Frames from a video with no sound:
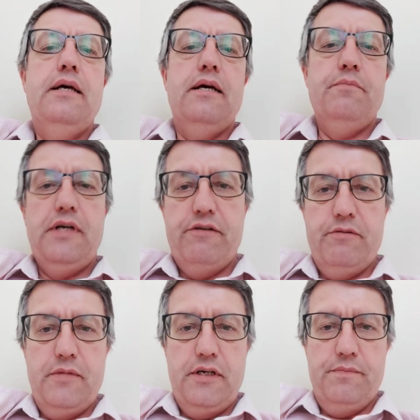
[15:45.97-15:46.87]
and make
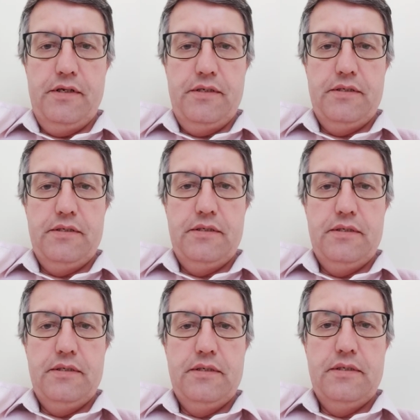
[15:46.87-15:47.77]
them homeless.
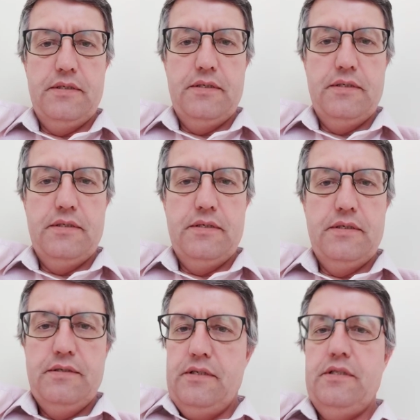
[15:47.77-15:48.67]

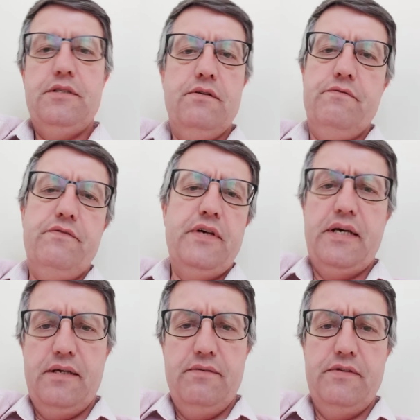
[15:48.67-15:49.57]
This is not
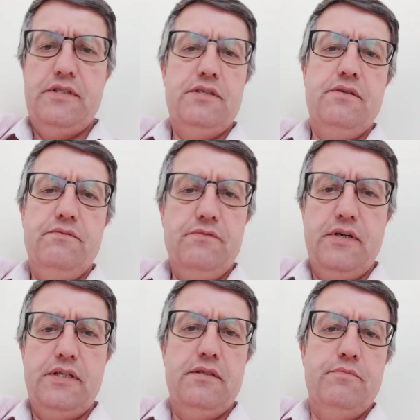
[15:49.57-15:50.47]
fair, this is not
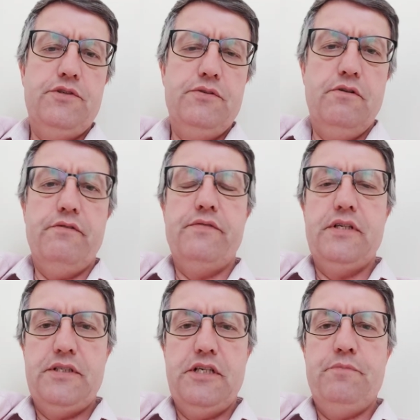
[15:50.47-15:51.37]
right, and I'm sure that the
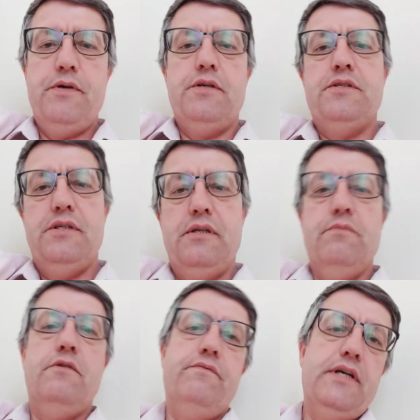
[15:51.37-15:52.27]
deceased person
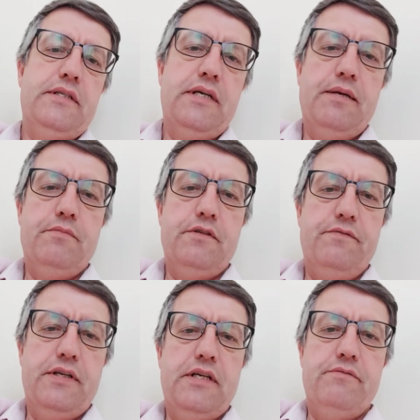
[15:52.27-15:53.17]
didn't want that to happen to
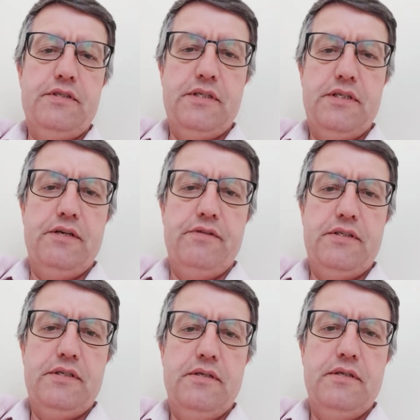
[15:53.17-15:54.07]
their nearest and
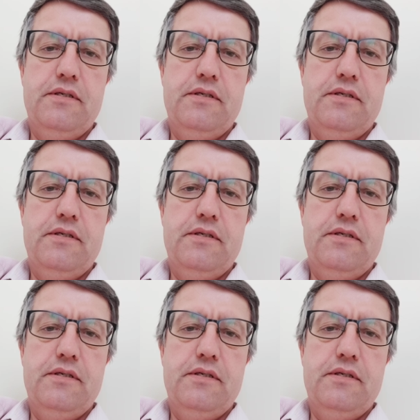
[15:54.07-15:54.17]
dearest.